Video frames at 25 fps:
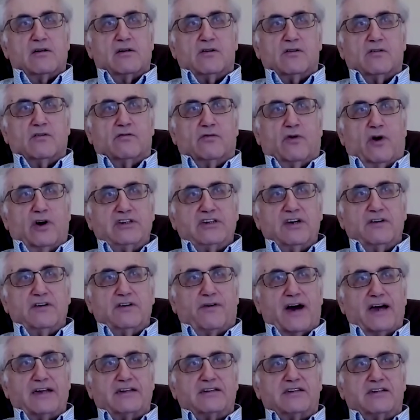What if
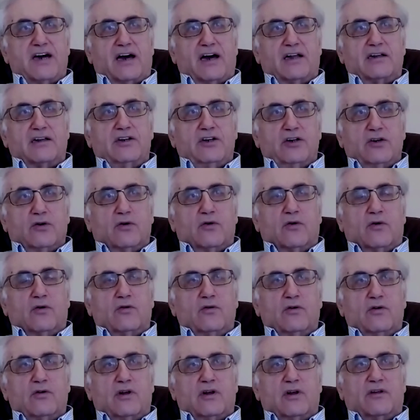I tell you
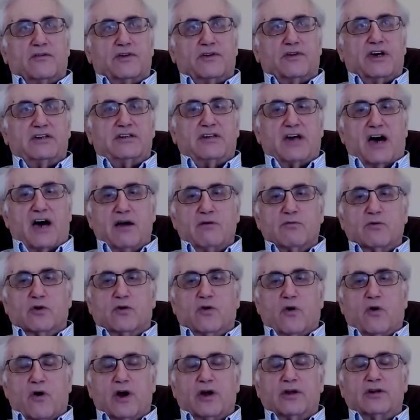that I'm
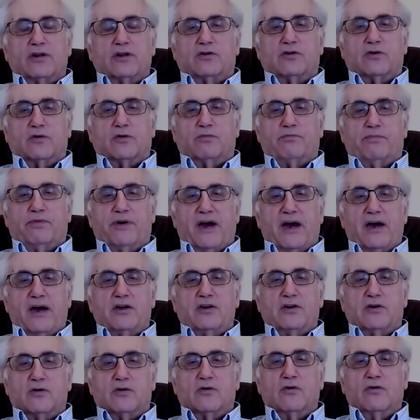going to pay
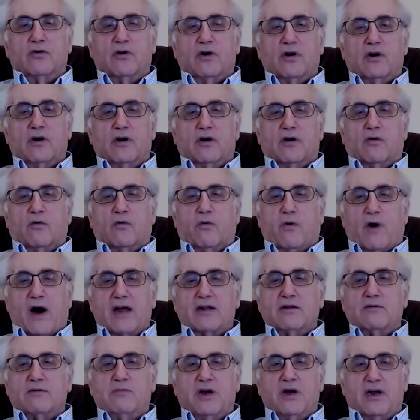you
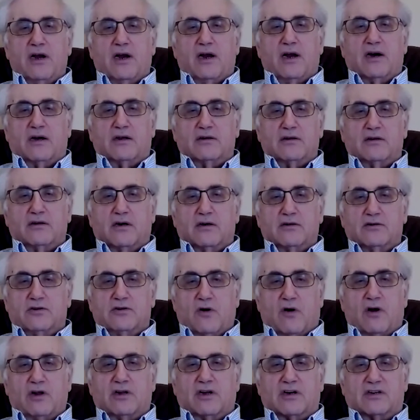$1 million
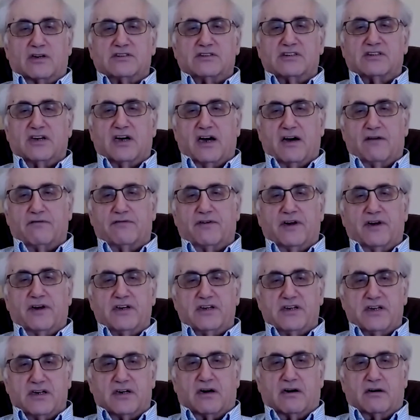every
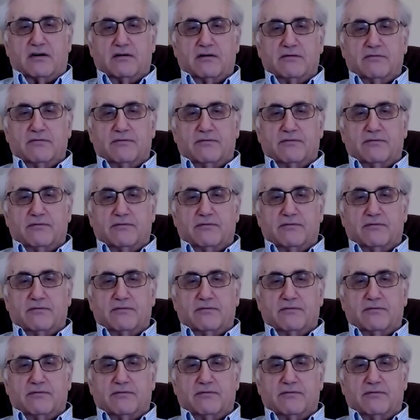year?